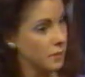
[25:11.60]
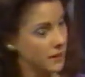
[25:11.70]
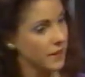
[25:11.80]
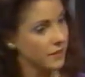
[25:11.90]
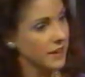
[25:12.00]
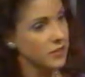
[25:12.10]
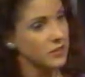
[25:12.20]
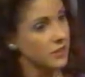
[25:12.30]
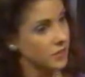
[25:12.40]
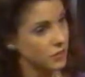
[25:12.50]
their plantar
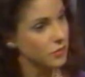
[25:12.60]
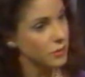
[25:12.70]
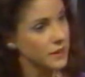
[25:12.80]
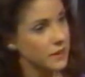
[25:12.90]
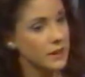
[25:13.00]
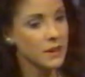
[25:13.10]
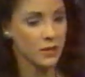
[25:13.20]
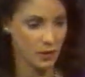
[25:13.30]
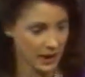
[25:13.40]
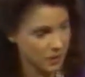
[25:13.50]
flexors because they're too weak.
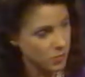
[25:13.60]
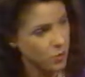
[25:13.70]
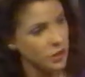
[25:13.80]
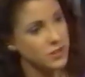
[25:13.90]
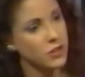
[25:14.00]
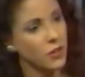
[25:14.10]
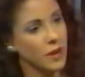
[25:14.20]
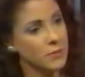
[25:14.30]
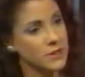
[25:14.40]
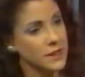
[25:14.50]
So I have them work on
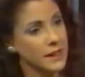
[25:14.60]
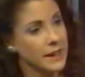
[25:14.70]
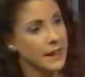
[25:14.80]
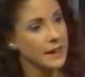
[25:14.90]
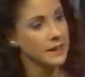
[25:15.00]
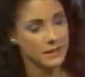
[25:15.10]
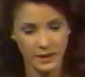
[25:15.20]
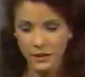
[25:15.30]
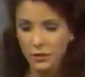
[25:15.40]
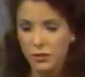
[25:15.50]
toe-ups
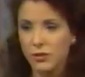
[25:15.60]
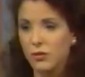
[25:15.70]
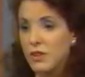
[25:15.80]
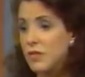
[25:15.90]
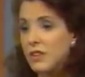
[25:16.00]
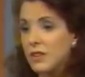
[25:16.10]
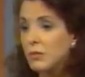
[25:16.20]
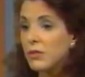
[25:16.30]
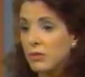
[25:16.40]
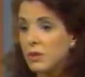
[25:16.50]
and the heel cord stretch, very
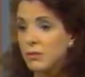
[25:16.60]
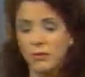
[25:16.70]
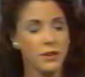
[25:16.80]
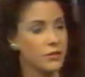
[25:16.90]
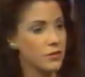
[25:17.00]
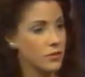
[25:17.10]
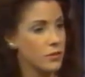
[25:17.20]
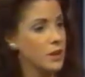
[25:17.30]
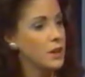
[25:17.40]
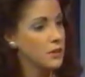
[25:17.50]
similar to what the runners
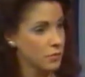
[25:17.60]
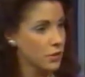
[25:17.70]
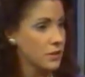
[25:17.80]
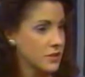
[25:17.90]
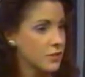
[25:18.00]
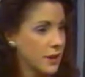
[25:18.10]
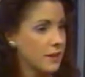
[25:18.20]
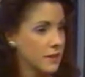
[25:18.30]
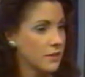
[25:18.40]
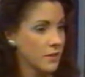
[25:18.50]
do, to work on
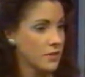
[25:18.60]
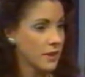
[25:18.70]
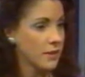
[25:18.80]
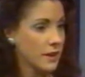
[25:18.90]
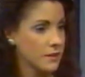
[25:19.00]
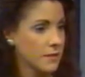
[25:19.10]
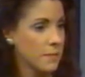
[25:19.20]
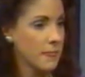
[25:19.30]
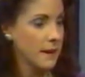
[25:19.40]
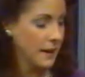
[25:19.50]
strengthening those
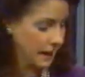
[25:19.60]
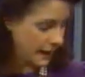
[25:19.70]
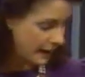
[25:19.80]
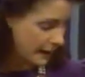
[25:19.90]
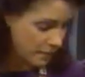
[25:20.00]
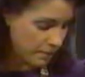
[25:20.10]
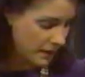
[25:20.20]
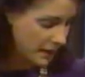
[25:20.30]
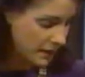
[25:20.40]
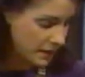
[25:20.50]
areas.
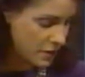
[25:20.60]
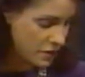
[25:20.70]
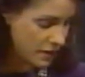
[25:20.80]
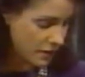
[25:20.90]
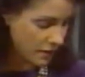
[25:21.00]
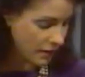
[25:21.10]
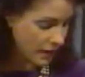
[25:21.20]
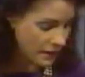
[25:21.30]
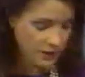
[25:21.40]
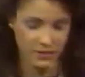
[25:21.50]
In addition,
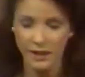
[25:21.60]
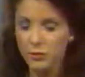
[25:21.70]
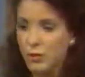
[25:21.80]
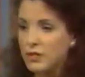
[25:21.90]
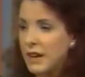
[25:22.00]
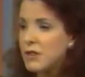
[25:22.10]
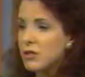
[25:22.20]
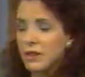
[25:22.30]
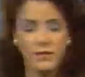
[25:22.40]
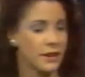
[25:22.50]
there's less
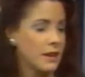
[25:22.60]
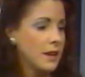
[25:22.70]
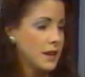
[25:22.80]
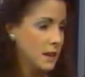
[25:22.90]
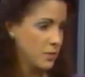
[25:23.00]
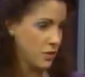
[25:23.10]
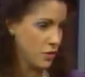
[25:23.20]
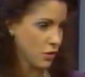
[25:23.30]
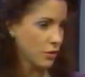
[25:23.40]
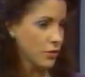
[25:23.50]
rotation of the
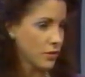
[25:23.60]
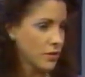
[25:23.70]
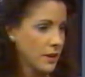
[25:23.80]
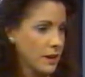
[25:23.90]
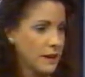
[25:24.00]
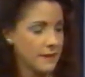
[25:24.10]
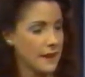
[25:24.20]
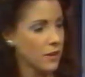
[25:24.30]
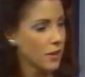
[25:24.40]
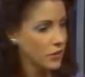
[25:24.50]
hips and shoulders,
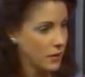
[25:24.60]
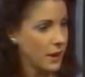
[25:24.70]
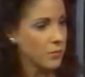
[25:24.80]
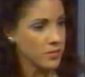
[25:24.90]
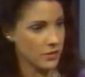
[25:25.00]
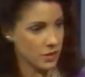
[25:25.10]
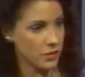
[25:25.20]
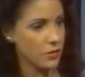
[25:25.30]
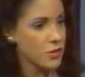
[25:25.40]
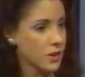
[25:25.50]
and that also helps
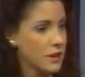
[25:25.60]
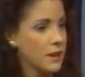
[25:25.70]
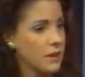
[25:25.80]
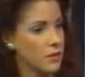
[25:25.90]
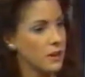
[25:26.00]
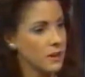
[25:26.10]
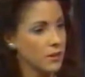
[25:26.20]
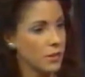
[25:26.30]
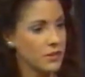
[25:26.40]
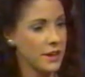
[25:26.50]
the inertia.
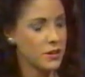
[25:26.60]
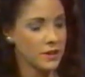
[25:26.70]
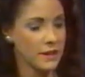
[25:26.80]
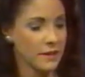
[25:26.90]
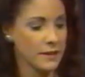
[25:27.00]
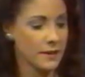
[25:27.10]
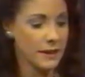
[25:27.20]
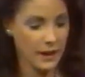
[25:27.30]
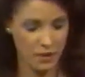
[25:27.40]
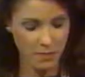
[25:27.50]
getting the rotation in there.
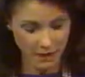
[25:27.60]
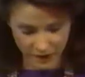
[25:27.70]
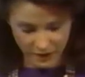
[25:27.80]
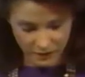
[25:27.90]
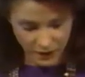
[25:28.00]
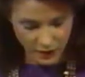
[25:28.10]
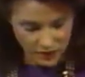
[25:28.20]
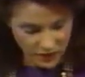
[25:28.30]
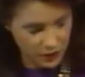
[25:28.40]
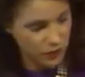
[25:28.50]
And you may find
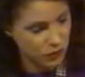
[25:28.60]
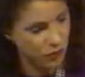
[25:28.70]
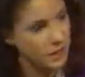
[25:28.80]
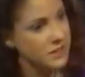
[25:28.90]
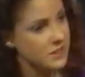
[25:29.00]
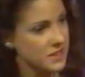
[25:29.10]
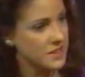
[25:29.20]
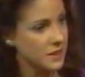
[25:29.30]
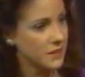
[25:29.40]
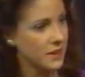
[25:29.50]
very stiff trunks
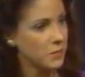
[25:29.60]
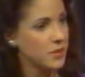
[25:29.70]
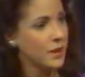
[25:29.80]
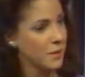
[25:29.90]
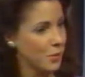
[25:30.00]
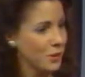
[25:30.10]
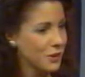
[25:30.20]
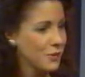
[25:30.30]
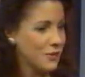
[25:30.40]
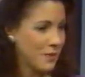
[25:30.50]
and stiff hips, but
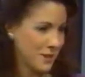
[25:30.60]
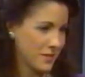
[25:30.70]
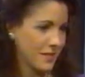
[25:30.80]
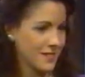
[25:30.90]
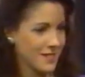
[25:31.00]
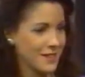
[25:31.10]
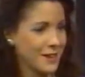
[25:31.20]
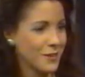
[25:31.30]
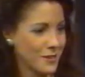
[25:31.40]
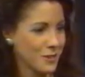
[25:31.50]
we're going to do some
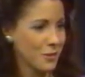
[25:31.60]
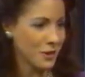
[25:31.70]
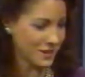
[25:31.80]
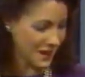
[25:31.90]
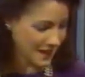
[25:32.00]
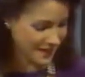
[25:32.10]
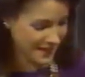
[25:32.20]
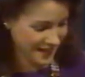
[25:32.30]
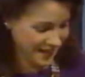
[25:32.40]
exercises later to work on that.